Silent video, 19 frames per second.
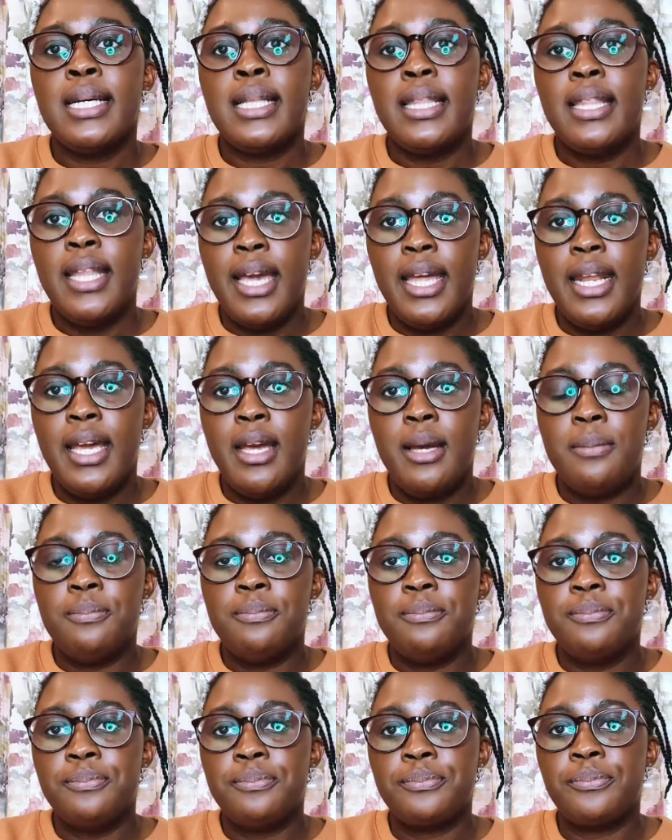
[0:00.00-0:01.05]
Then
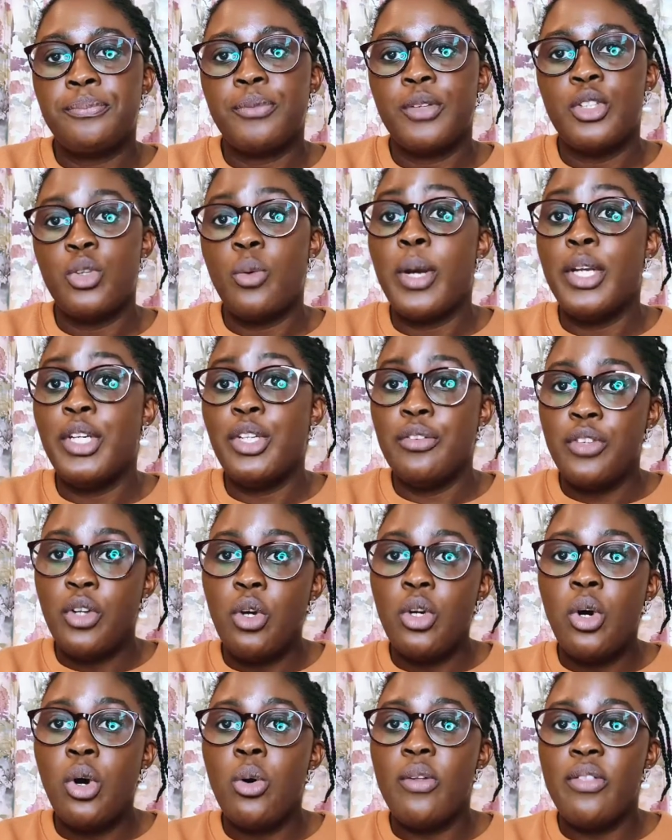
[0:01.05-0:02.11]
so when you've done
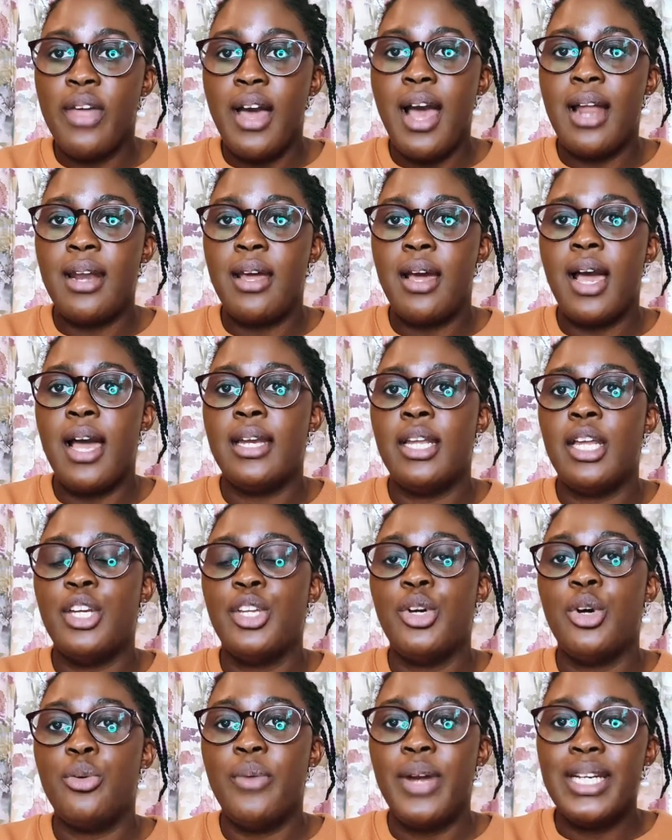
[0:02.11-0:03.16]
all that and then
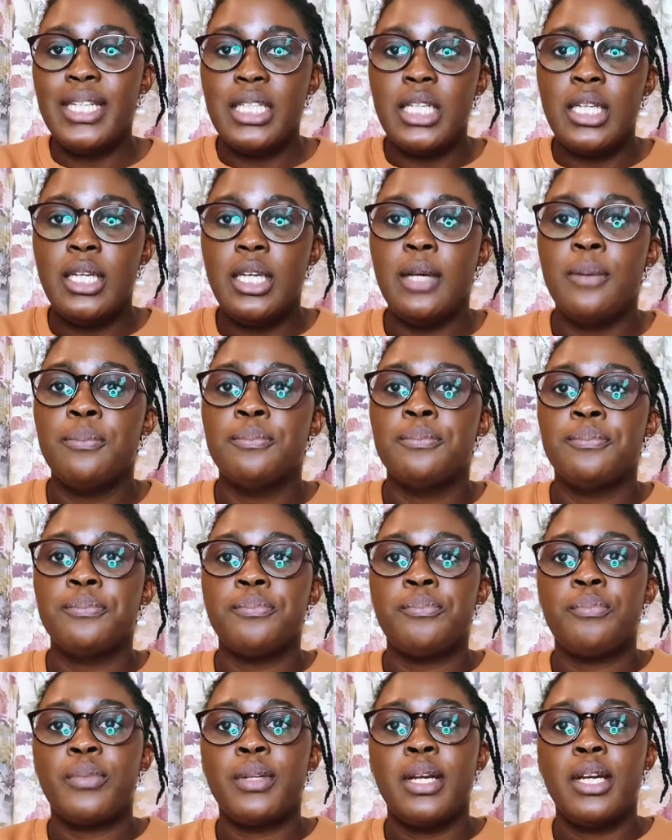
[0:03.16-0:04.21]
you're ready,
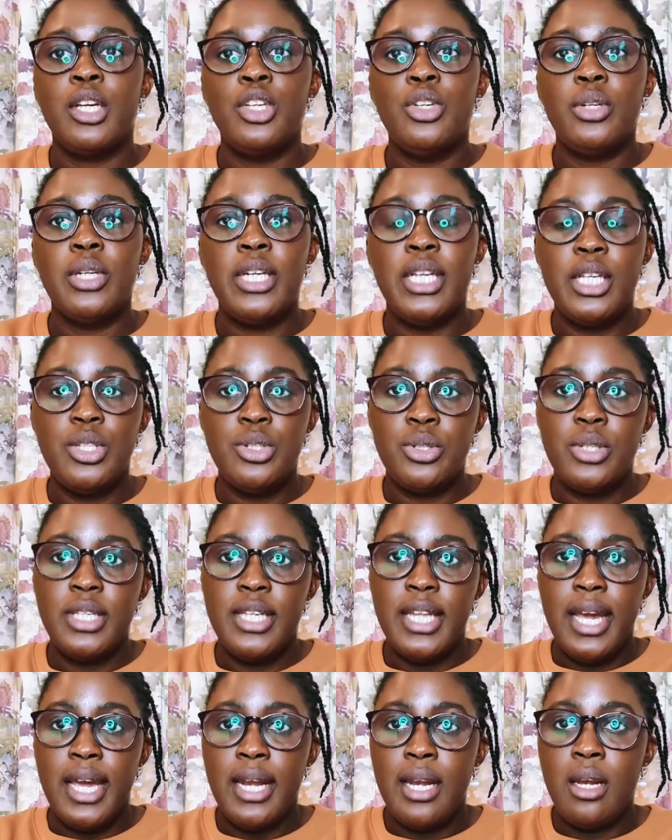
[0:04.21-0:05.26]
you need to
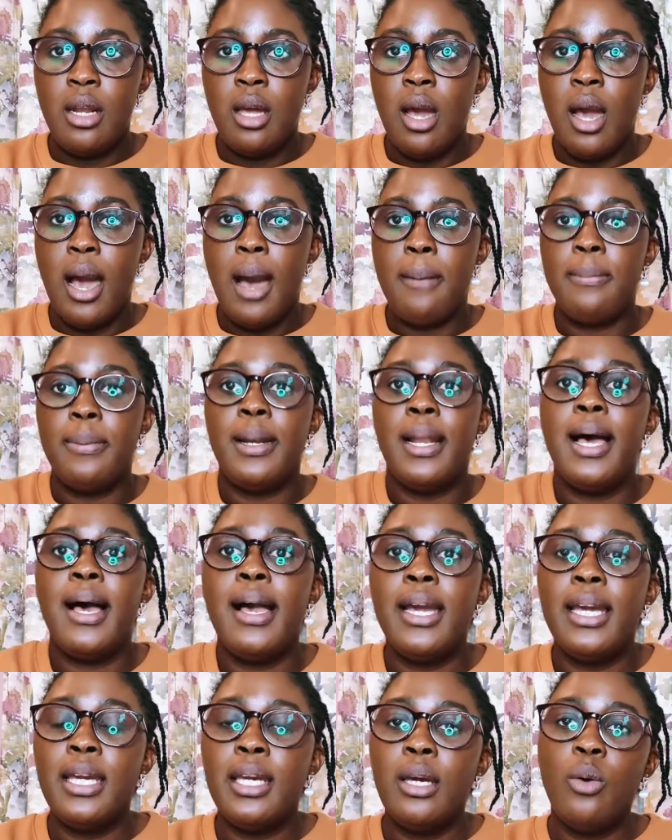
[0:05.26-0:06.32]
then
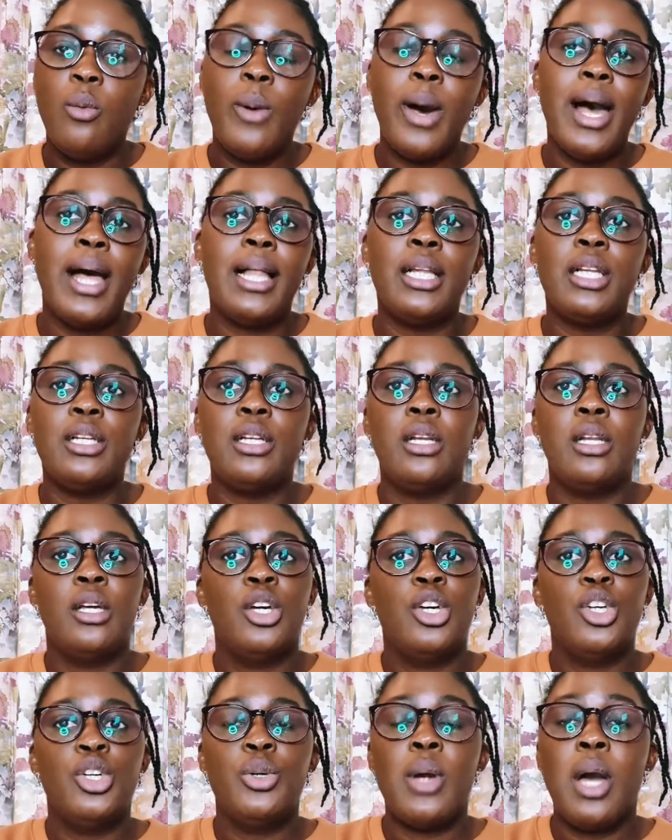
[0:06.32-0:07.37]
apply while
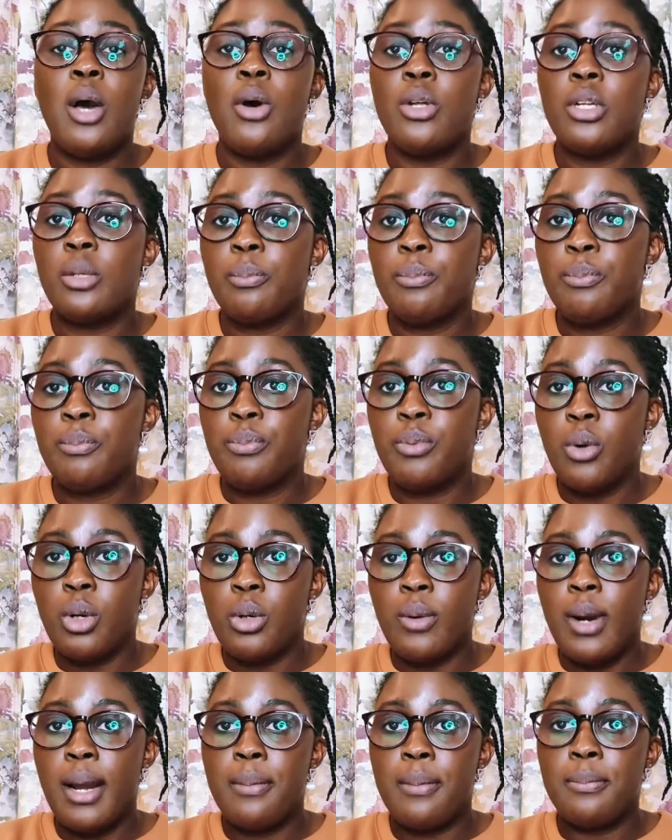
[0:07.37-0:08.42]
you are on the
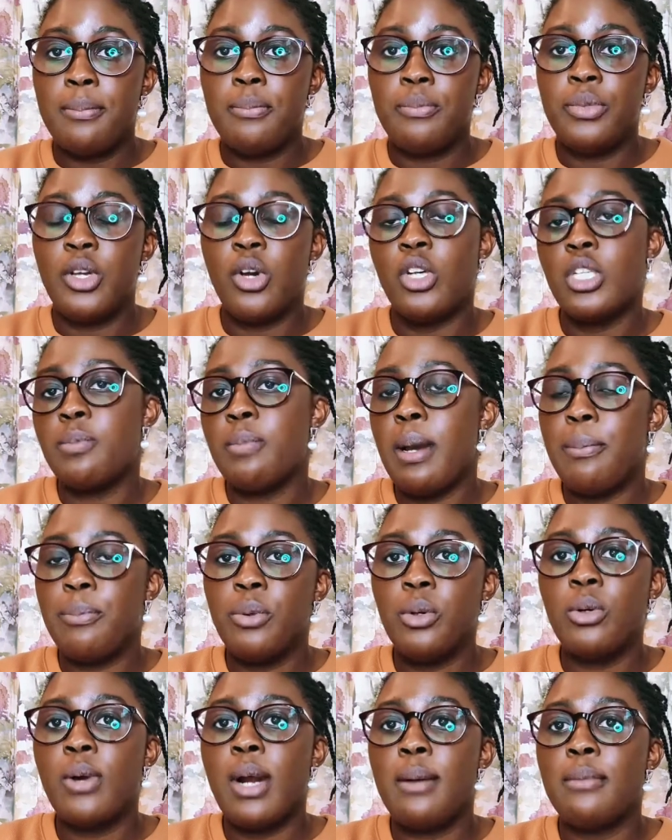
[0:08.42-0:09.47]
program, the OSPA
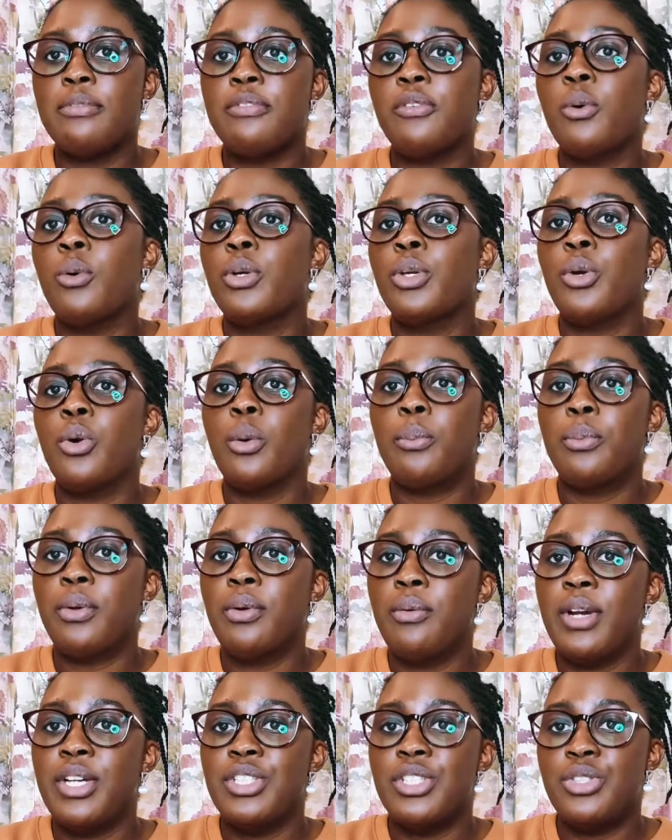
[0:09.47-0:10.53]
program, for your
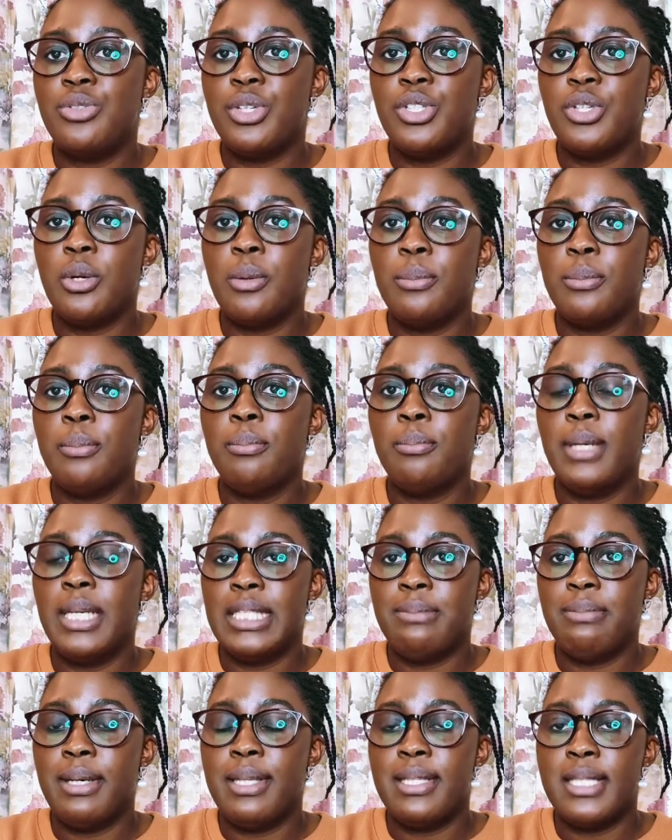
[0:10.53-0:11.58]
pre-registration
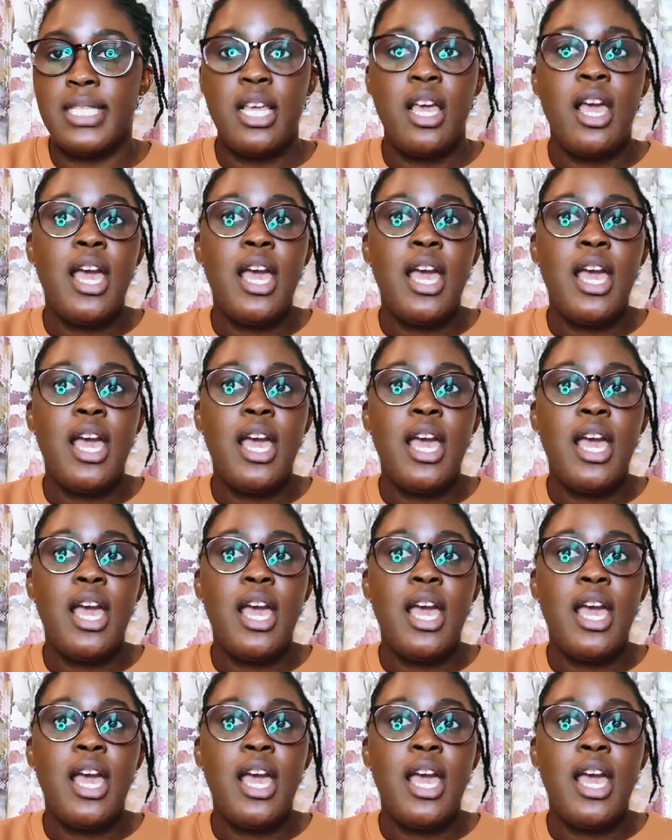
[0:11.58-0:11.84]
placements.